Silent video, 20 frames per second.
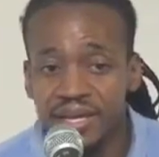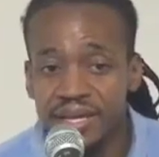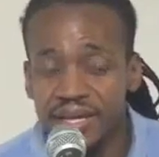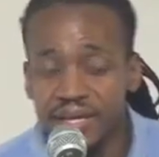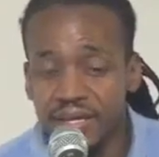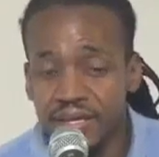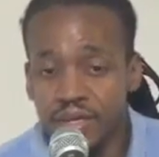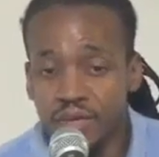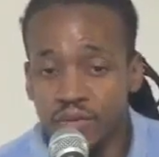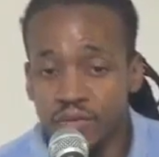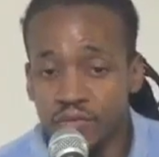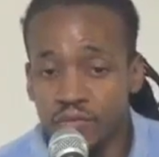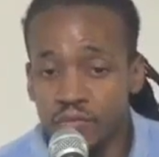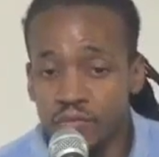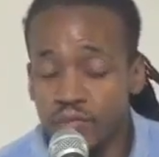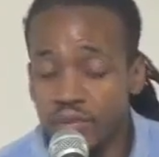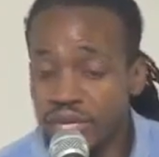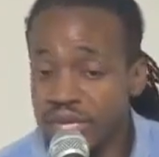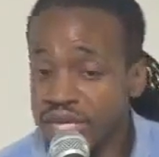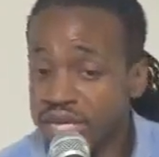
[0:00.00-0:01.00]
You know,
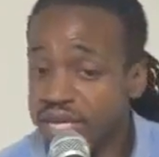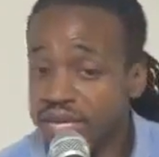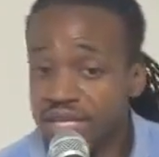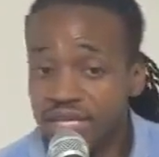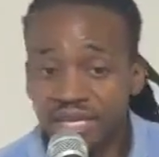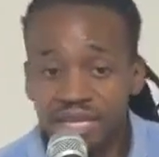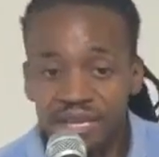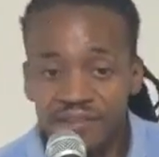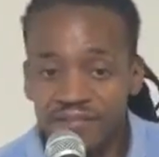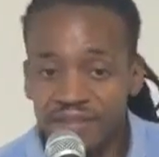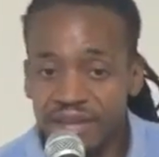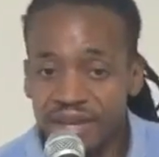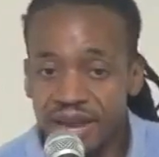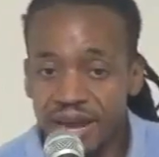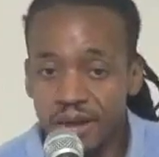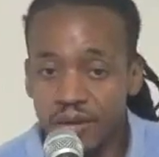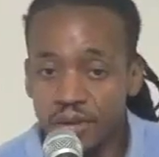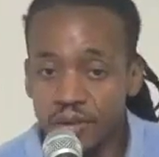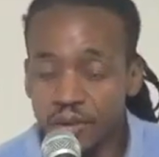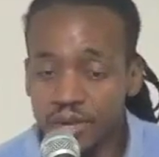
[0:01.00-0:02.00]
we live in an
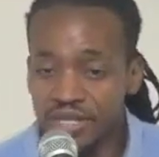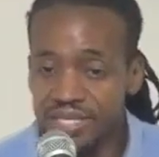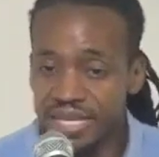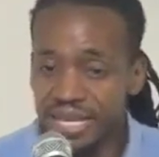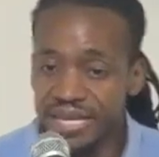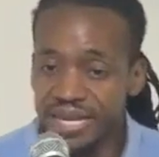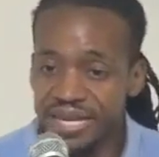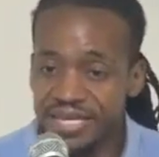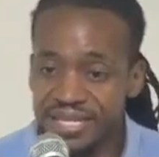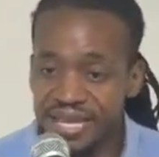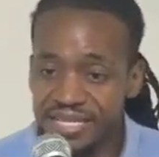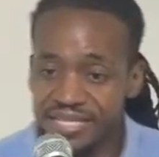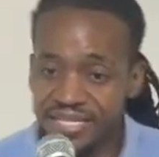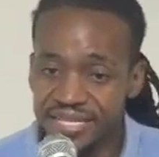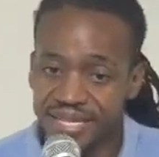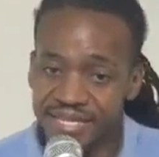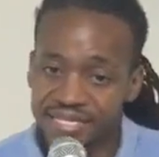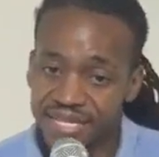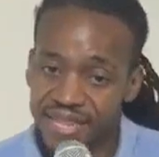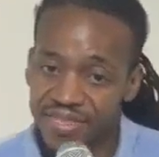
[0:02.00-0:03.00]
era where DNA
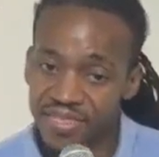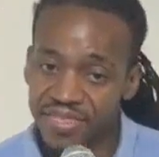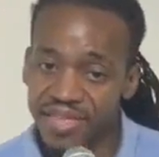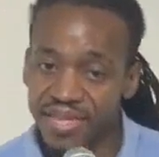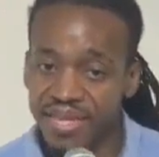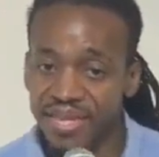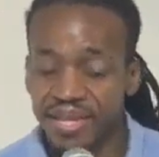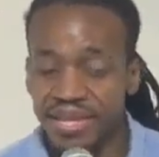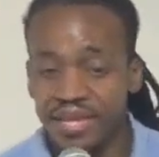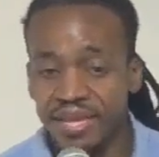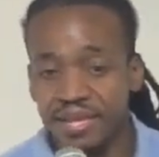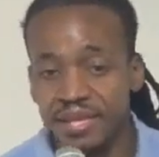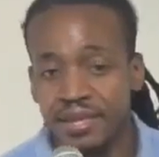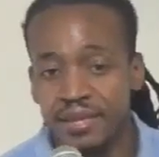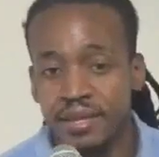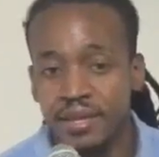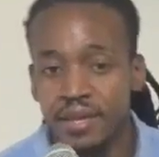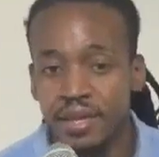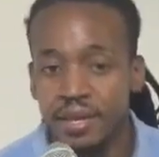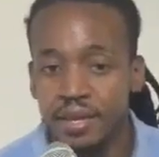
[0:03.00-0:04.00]
testing is a thing.
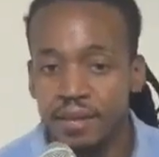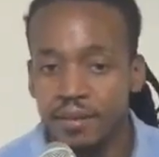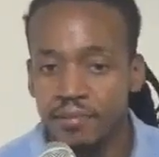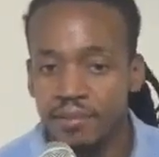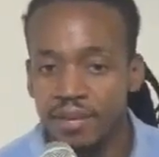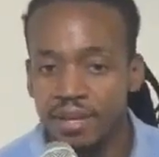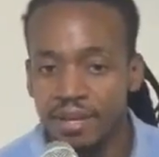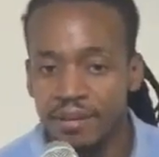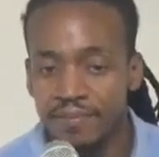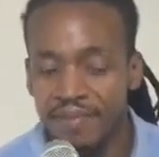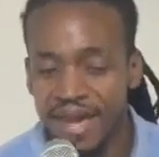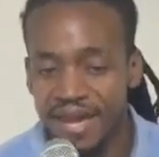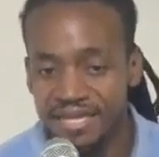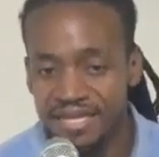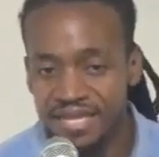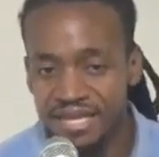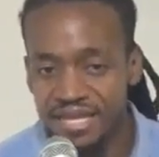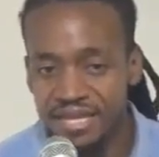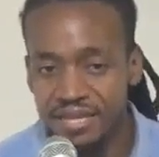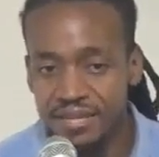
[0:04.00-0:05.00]
But back
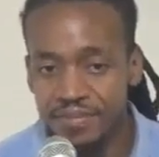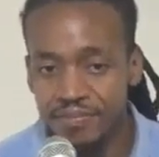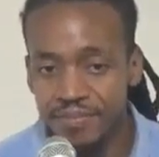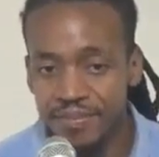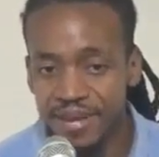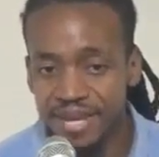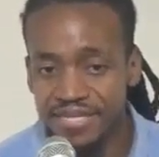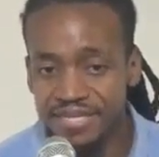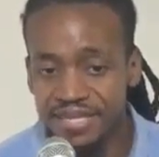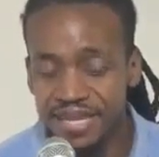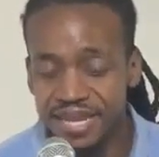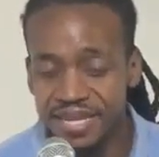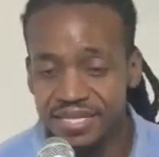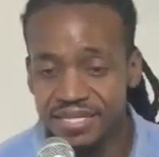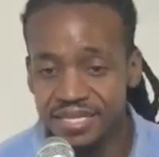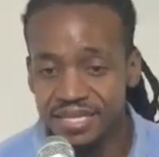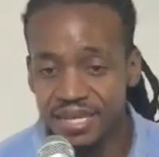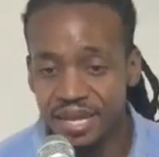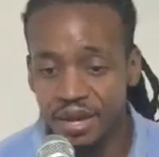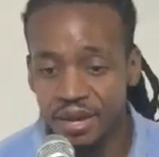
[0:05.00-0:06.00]
then, best case
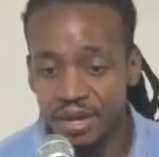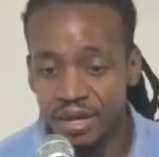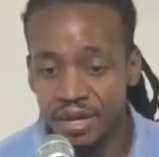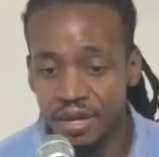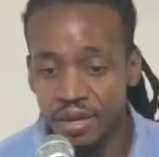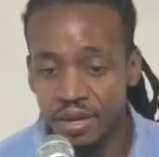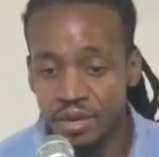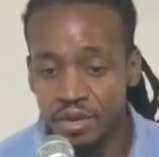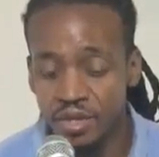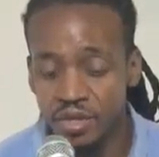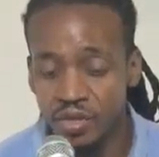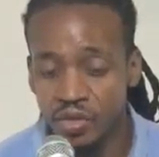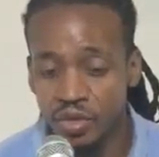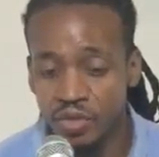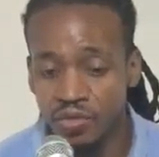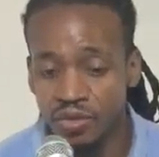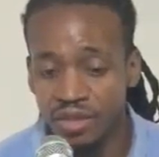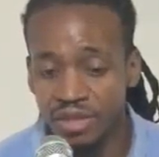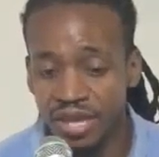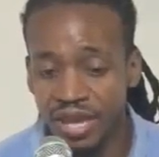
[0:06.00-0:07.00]
scenario, you
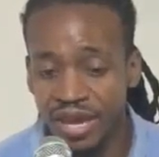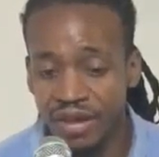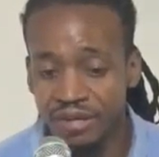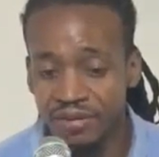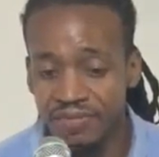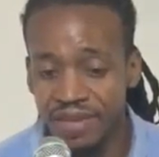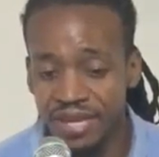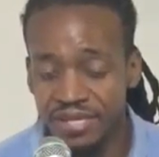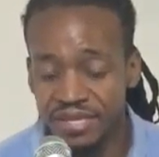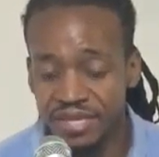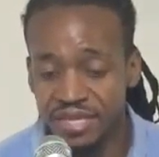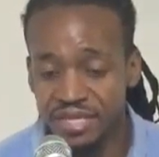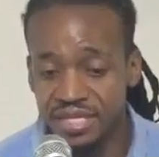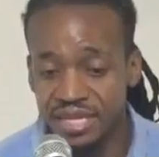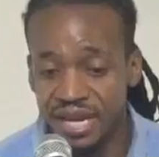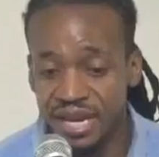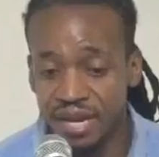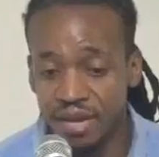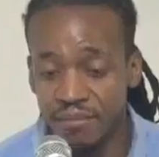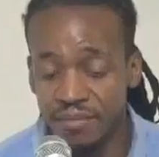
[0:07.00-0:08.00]
could rely on the fact that a
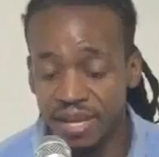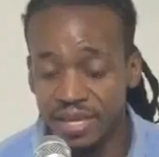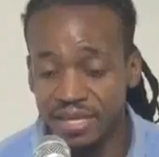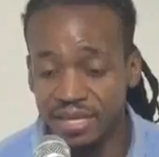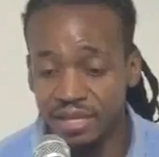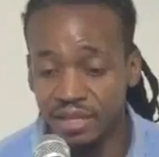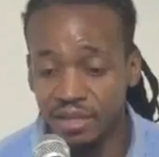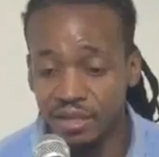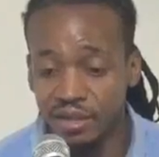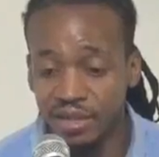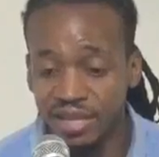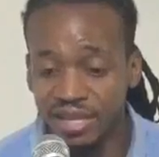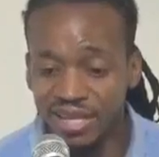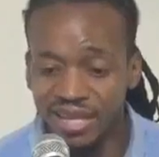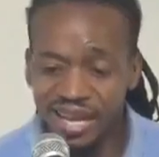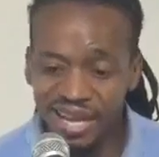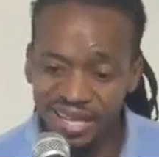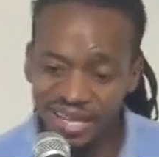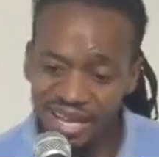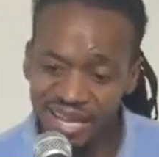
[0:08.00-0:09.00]
child may look a
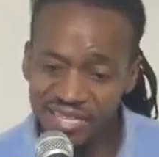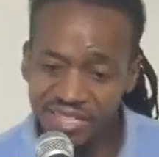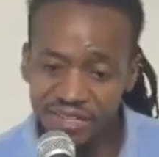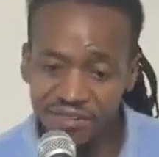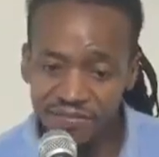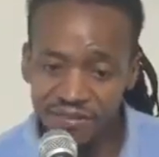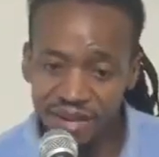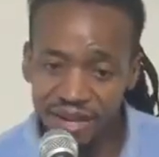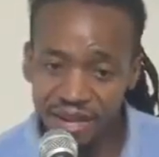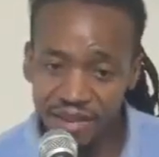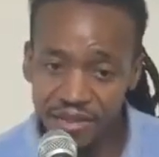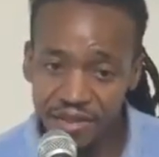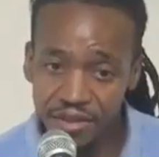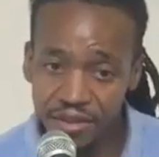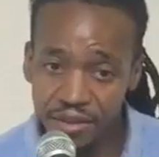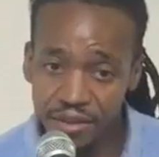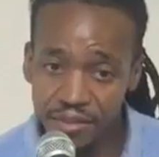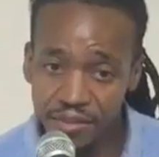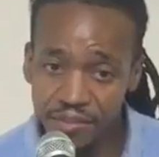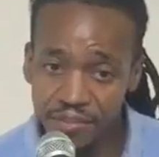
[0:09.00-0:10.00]
lot like their
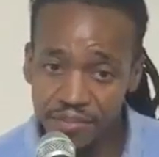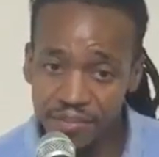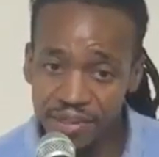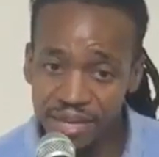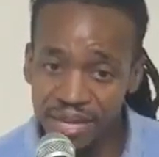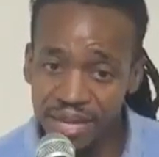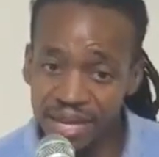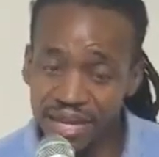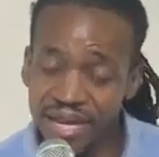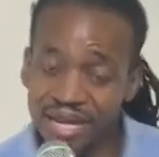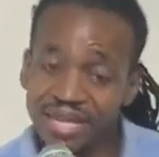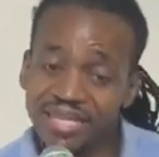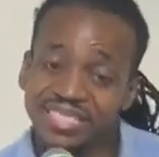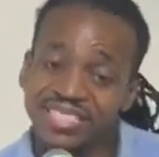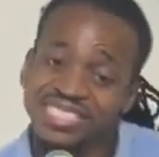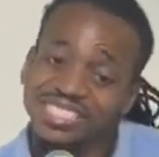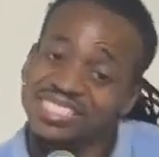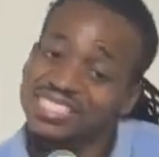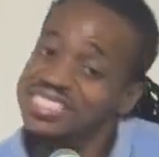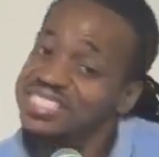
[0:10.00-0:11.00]
father, but
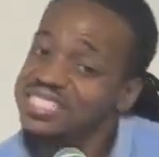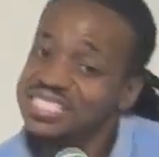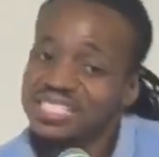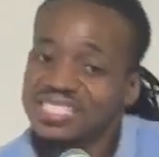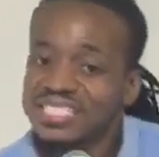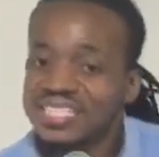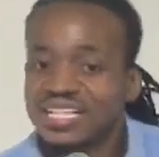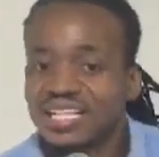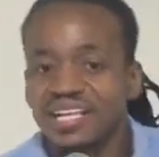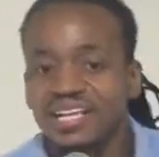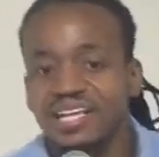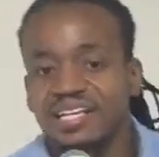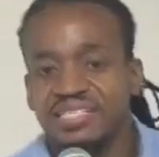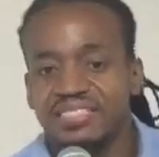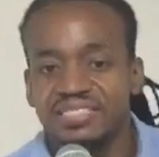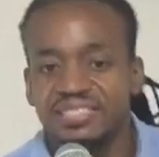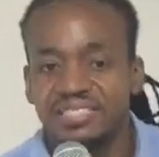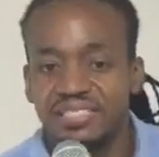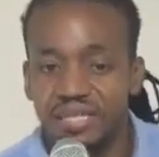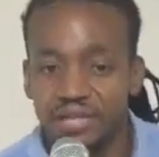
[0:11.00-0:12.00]

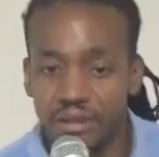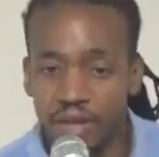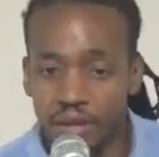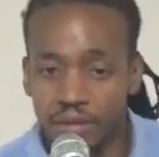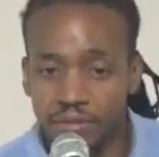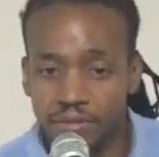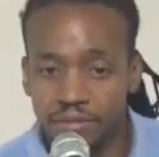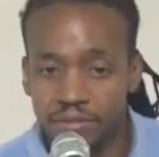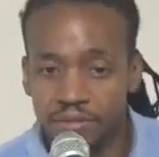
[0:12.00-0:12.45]
you know,